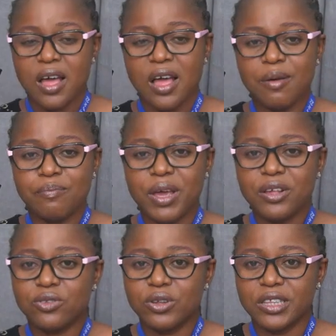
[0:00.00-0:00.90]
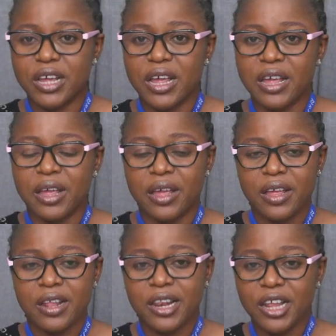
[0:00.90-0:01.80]
and based on the
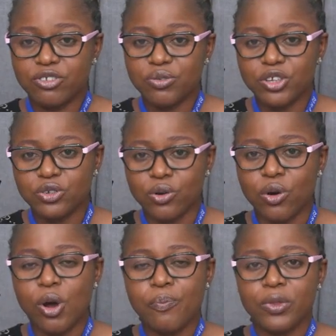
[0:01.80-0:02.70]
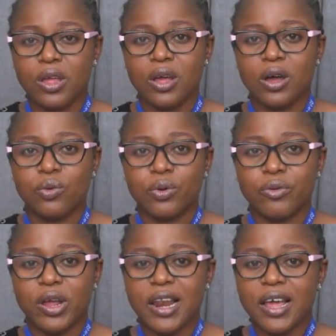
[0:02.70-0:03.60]
literature,
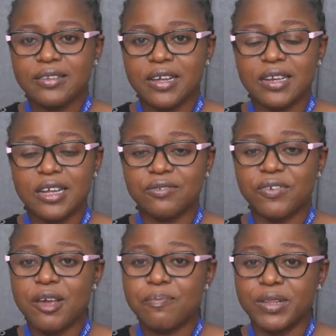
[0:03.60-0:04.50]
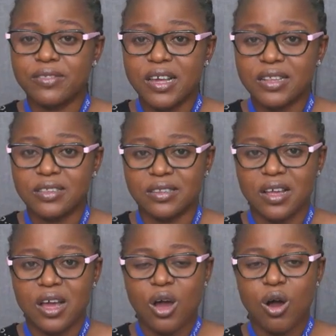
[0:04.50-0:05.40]
we realize that 95%
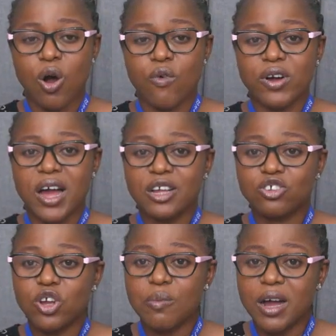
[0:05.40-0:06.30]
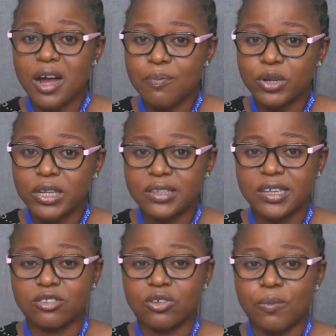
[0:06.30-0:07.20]
of calcium
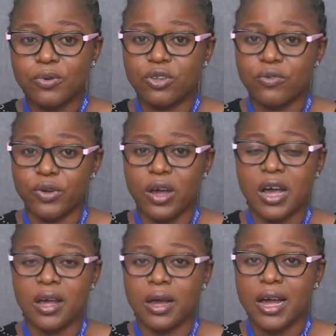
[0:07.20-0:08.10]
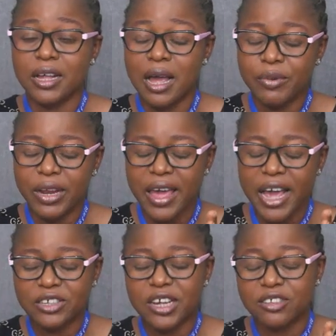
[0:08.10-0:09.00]
carbonate is composed of
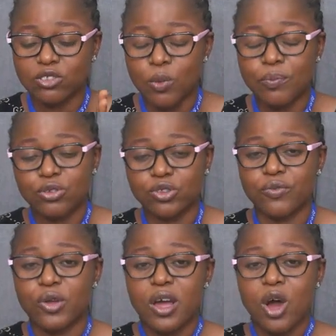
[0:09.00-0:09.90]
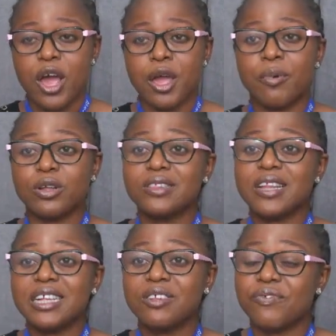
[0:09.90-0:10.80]
eggshell is composed of about
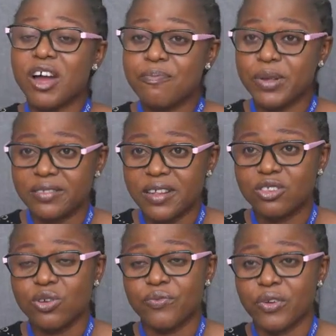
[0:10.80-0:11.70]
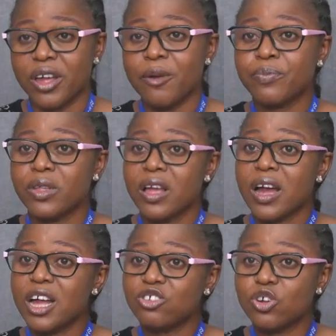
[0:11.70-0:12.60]
95% of
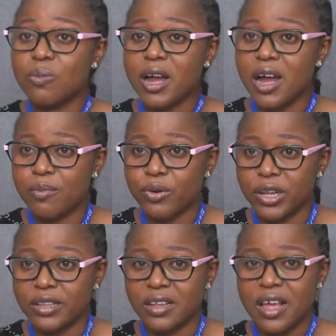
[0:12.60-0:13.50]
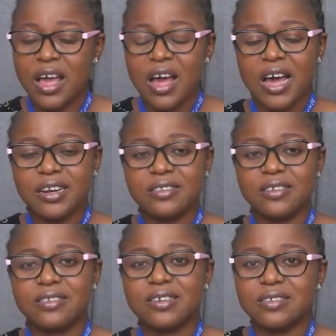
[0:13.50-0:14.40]
calcium carbonate, and
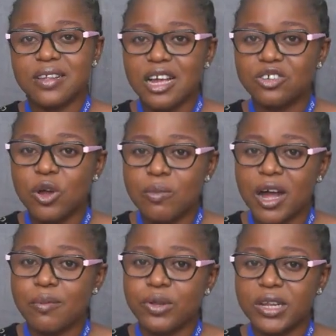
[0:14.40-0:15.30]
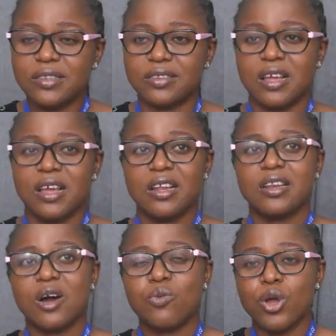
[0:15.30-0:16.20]
it is this calcium carbonate
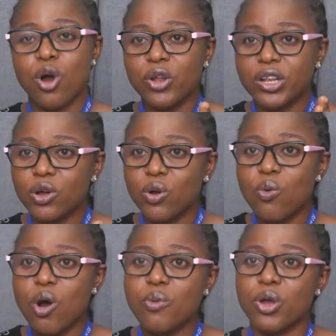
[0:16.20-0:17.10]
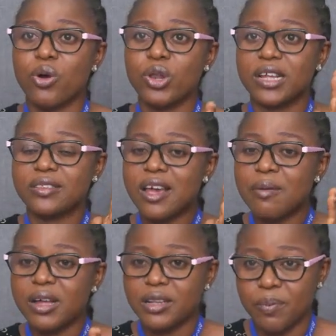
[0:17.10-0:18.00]
that we undergo what we call a
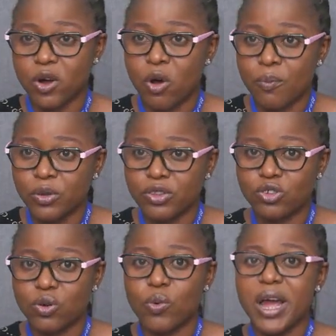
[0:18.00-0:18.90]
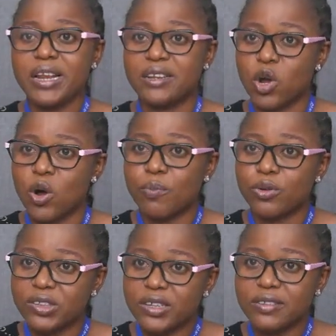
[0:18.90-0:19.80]
thermal decomposition. When it
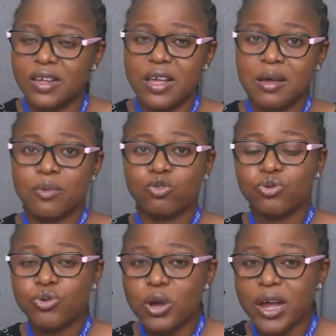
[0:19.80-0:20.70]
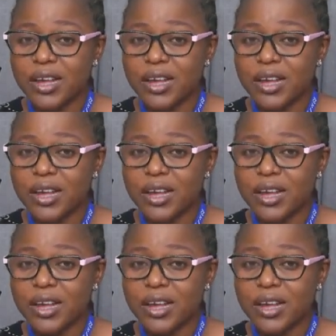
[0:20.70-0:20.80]
decomposes through